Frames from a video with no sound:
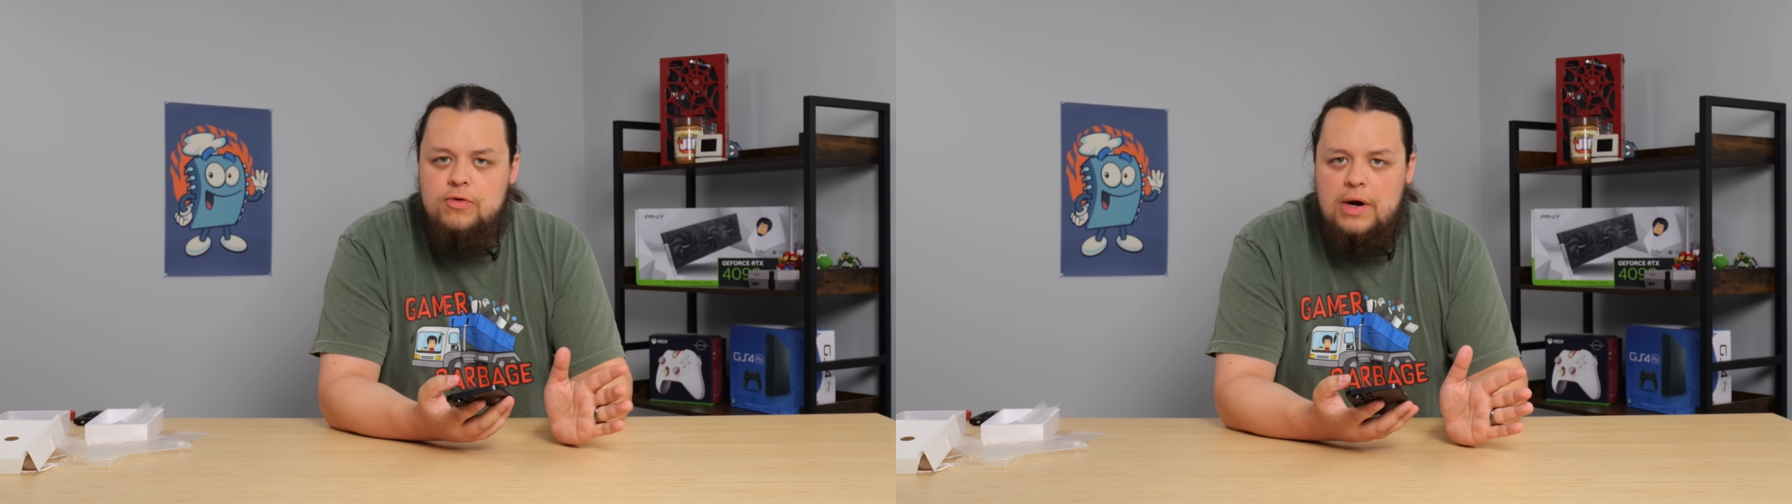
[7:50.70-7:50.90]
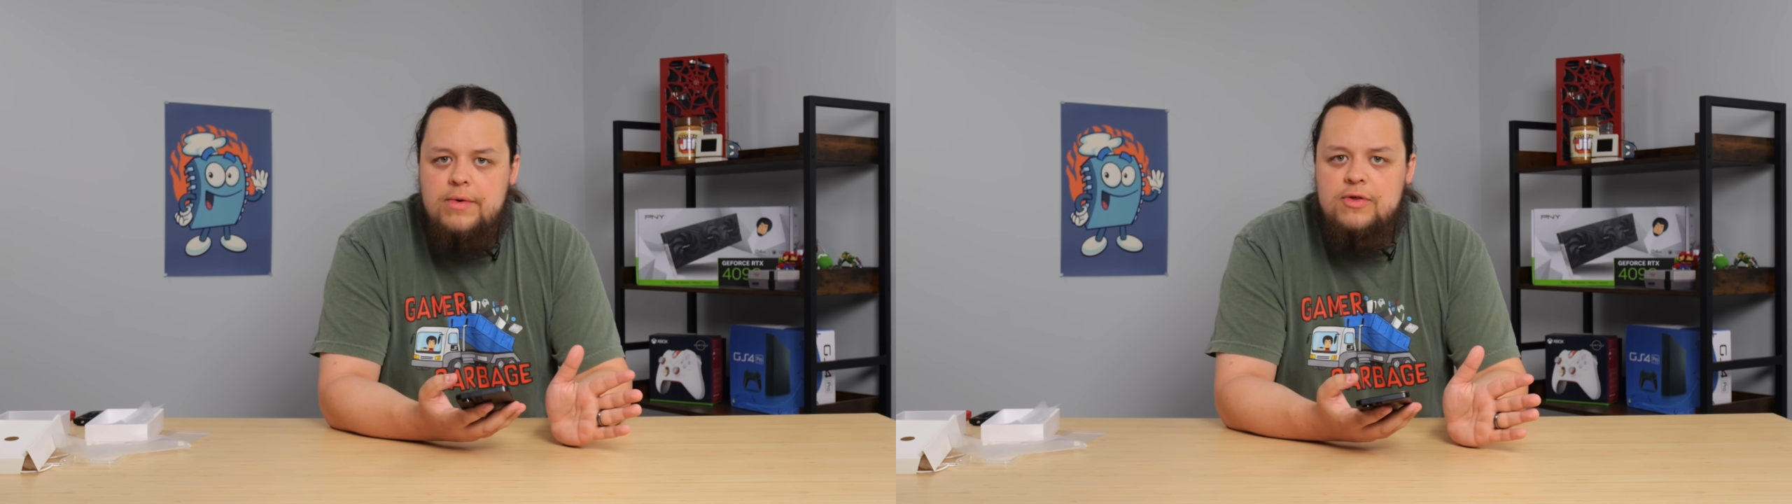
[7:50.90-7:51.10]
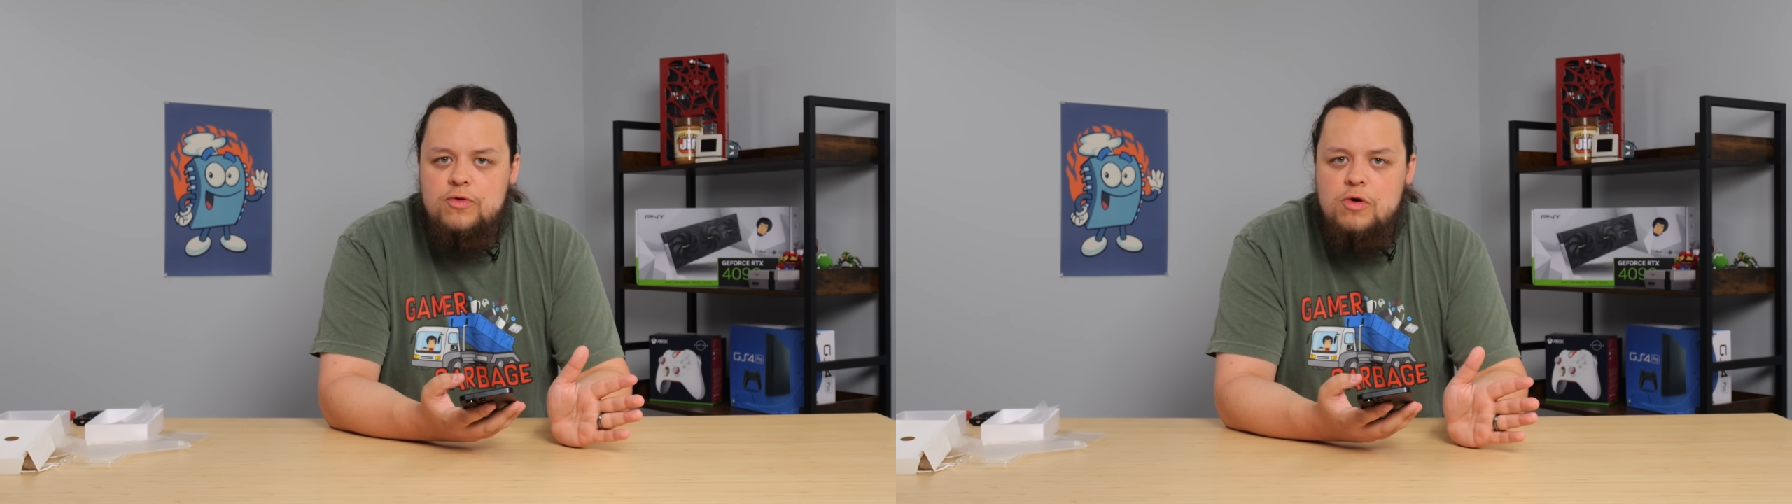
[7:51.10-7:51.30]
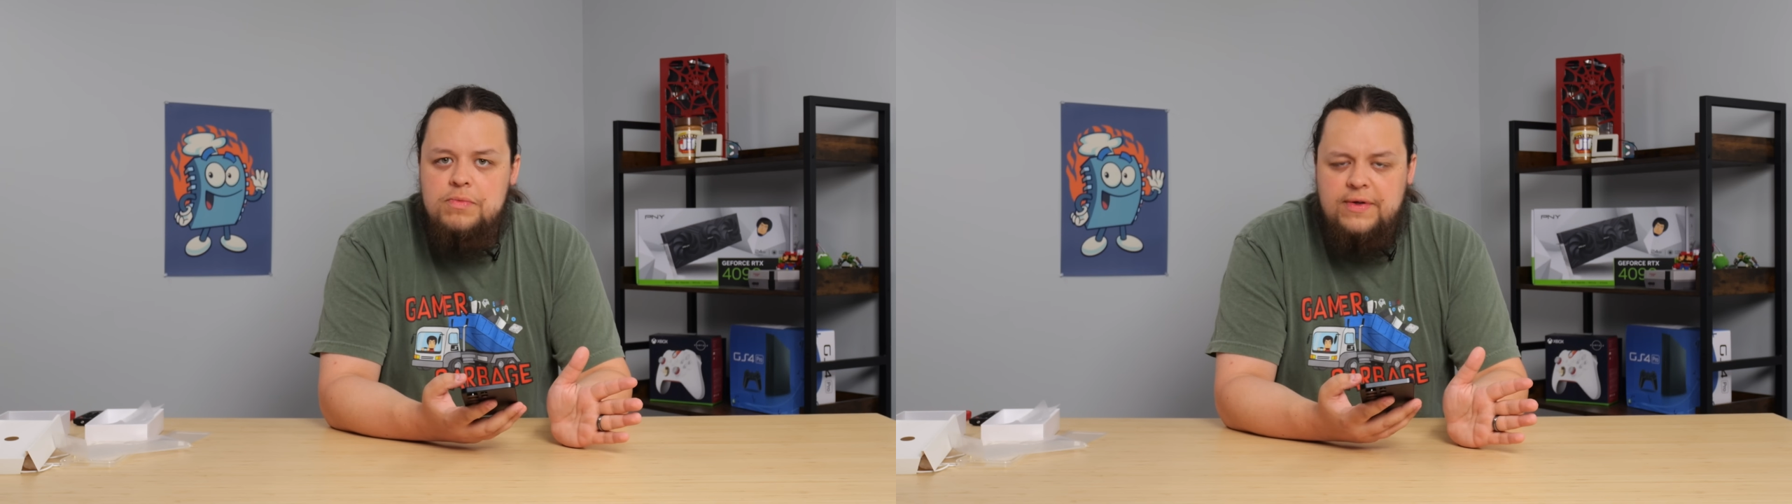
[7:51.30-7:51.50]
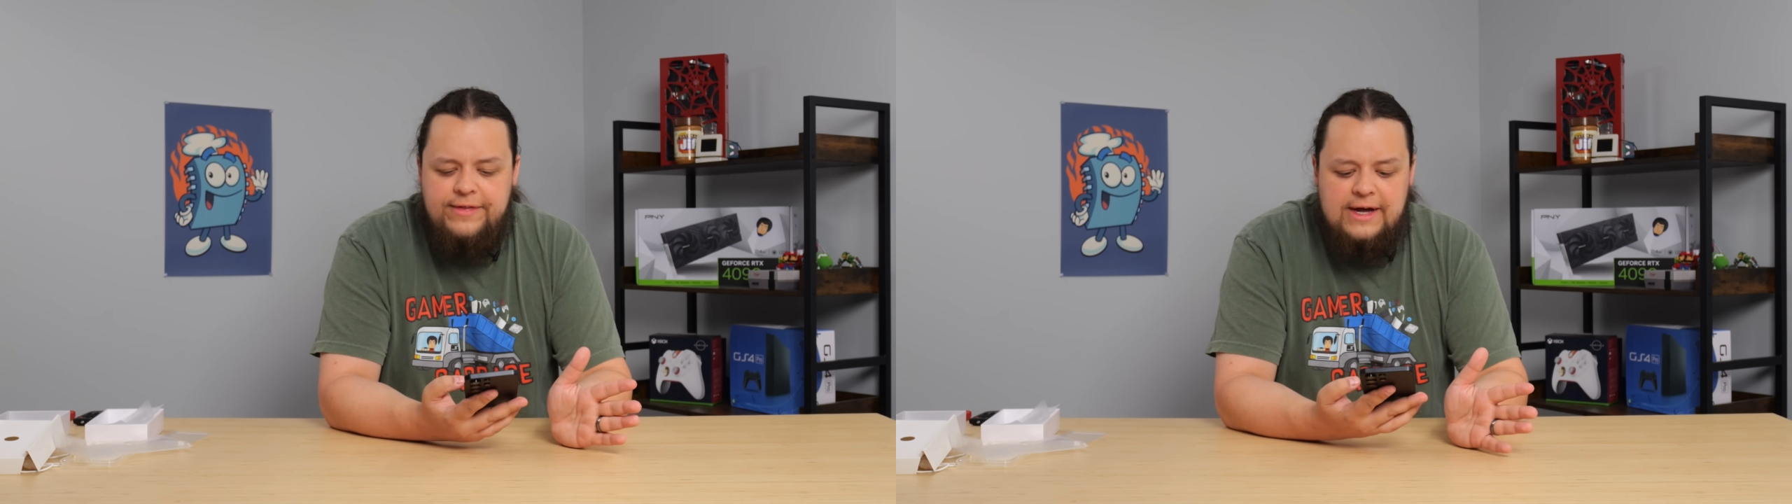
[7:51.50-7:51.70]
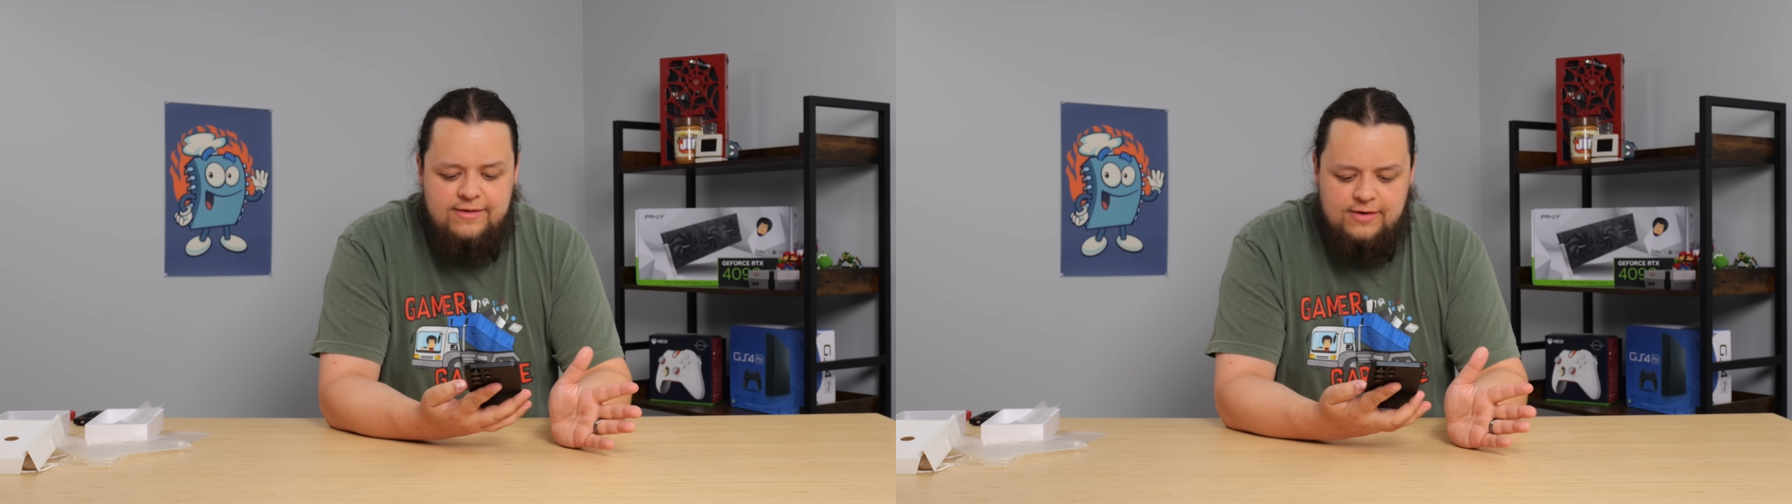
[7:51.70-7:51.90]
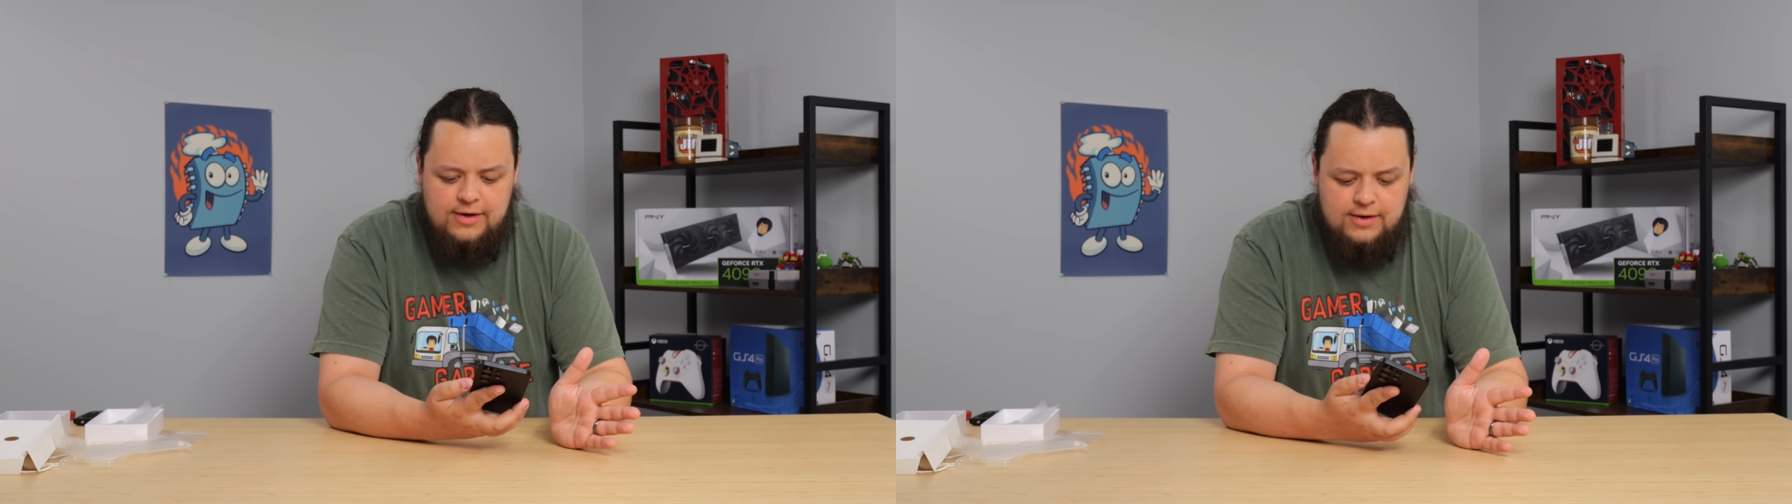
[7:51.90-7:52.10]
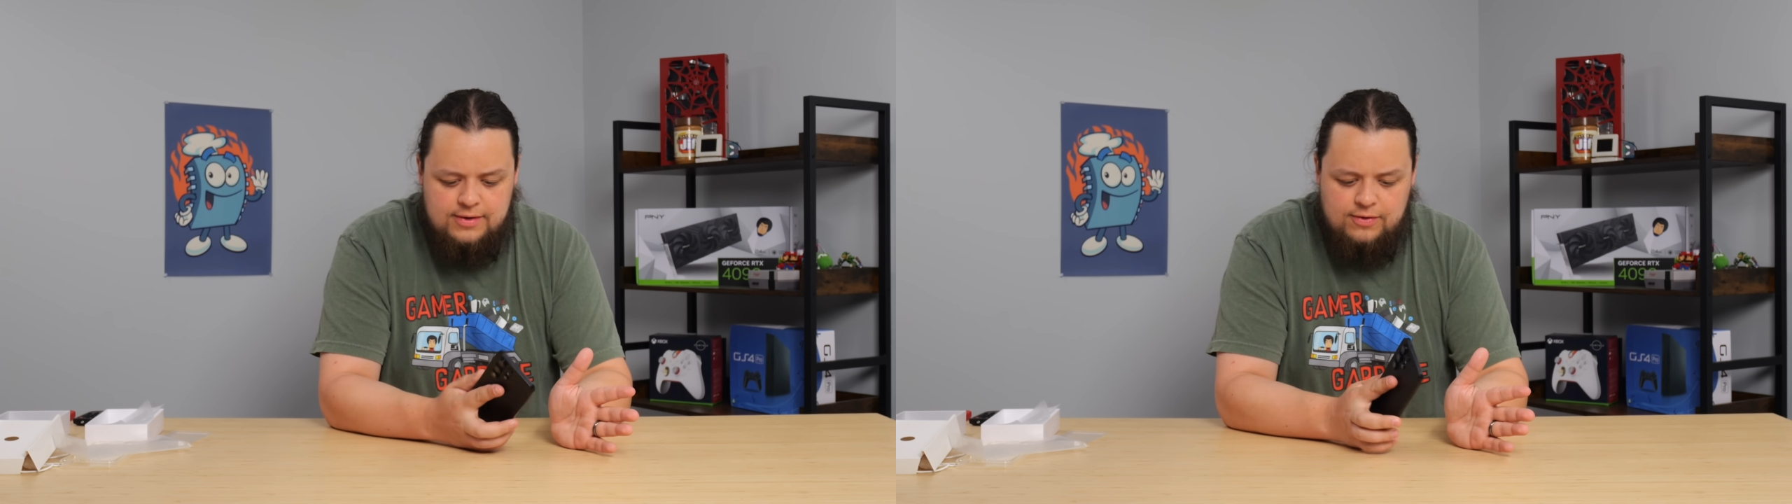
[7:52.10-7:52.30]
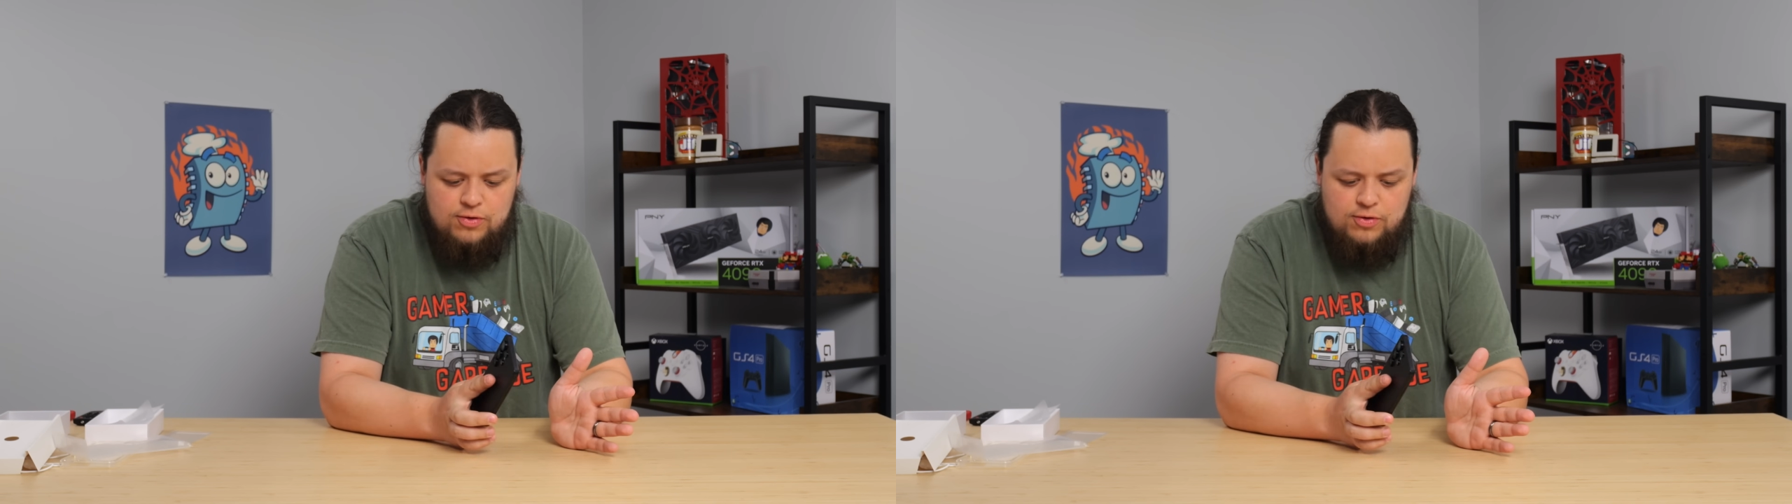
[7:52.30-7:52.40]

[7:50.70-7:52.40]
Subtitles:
So I would assume that that's the